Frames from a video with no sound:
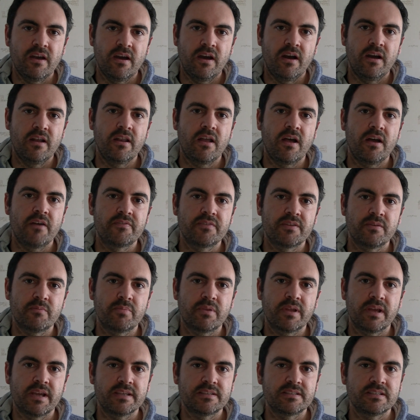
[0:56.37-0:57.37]
I laughed in
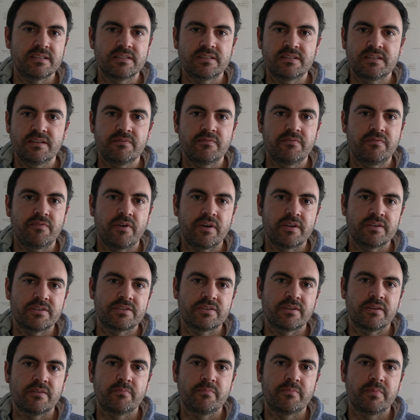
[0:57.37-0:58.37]
places, didn't find
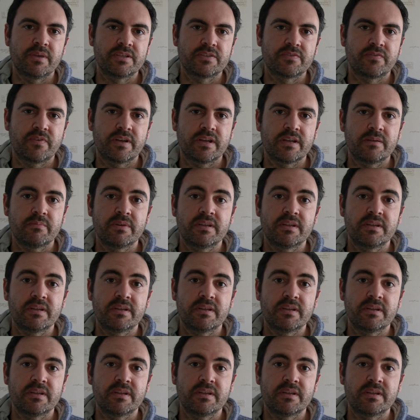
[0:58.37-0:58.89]
certain bits funny,